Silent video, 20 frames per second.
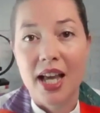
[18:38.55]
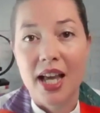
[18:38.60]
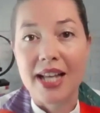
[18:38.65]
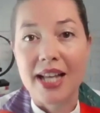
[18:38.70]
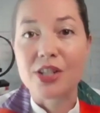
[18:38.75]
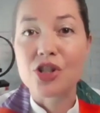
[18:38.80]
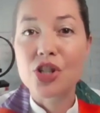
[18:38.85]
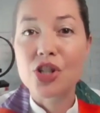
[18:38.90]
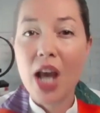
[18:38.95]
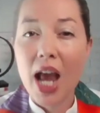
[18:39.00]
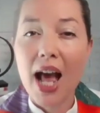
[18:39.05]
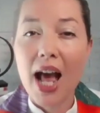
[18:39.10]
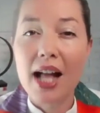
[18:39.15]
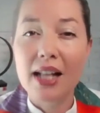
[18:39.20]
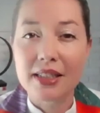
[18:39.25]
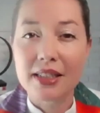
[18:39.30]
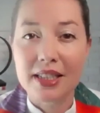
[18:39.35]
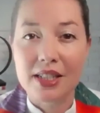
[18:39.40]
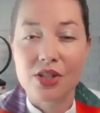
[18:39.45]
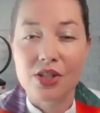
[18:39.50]
and
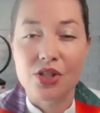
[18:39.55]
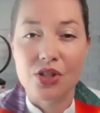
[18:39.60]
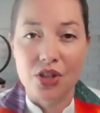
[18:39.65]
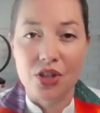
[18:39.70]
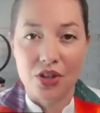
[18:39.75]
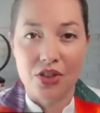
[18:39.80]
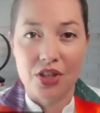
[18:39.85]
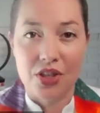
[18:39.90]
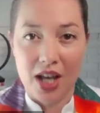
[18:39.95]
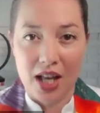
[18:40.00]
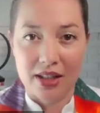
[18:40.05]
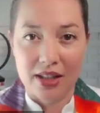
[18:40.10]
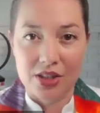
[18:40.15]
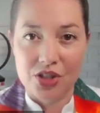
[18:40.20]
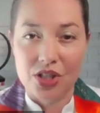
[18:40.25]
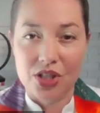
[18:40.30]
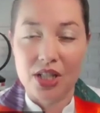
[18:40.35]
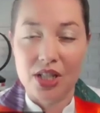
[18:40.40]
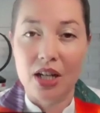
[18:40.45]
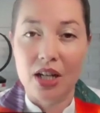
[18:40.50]
challenge the
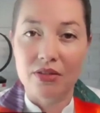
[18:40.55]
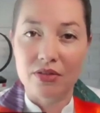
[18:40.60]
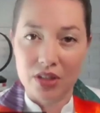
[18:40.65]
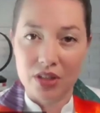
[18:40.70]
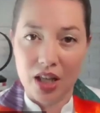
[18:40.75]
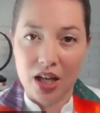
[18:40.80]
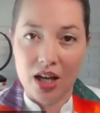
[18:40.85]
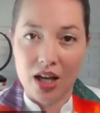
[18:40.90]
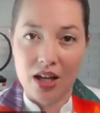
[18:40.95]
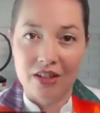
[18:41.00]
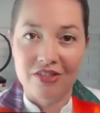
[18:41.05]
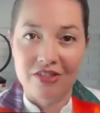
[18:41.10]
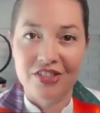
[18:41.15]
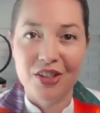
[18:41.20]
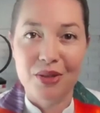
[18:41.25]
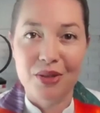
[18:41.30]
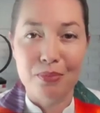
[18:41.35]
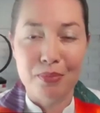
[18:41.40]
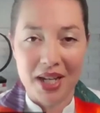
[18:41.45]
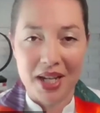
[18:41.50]
theology of love
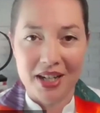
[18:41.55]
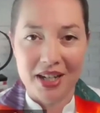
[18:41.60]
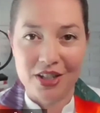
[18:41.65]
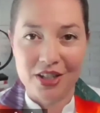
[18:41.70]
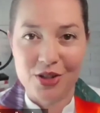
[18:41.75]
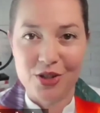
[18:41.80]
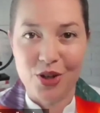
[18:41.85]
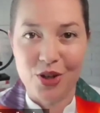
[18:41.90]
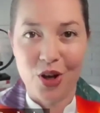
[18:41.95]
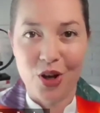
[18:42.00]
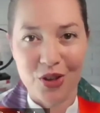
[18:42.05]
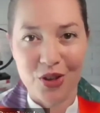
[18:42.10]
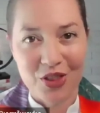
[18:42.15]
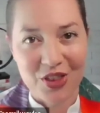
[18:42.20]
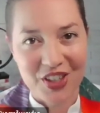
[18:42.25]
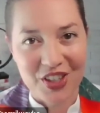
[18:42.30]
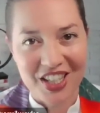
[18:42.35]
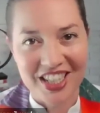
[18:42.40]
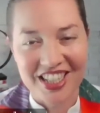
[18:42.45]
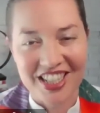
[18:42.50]
bears all
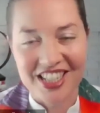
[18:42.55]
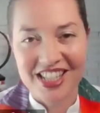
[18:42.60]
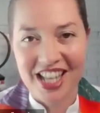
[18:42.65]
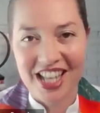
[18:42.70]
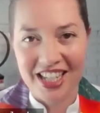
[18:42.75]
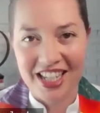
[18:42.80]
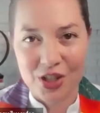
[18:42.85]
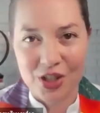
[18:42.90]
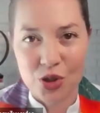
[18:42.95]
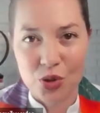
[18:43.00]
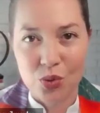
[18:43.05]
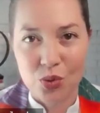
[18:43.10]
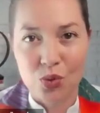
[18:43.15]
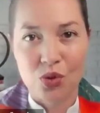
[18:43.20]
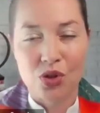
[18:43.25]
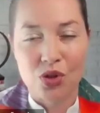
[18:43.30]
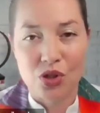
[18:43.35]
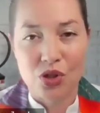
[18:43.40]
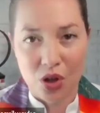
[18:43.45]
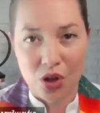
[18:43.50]
things and
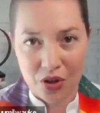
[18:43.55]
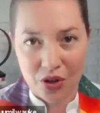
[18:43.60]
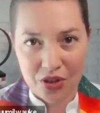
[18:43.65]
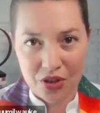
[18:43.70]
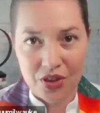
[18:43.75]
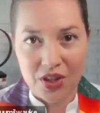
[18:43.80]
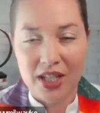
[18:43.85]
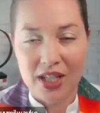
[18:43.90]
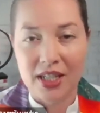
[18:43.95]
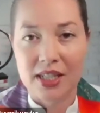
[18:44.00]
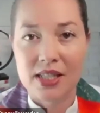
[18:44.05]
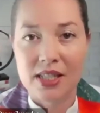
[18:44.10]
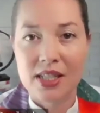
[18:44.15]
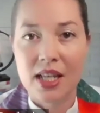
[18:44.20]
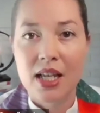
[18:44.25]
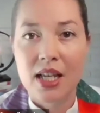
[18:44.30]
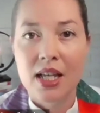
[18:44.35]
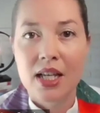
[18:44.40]
endures all things,